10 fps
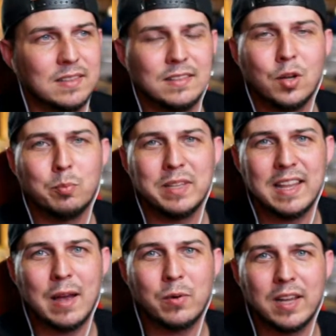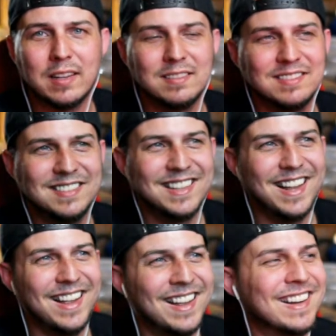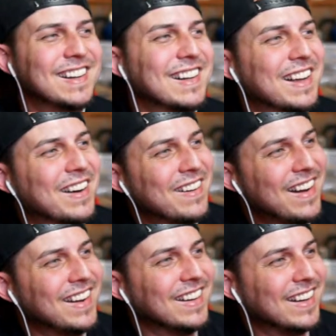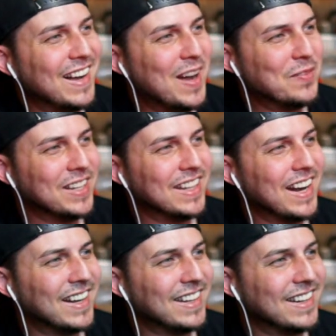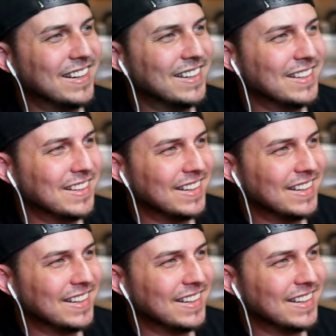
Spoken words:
Don't be that way. All right, I'm gonna get out of here.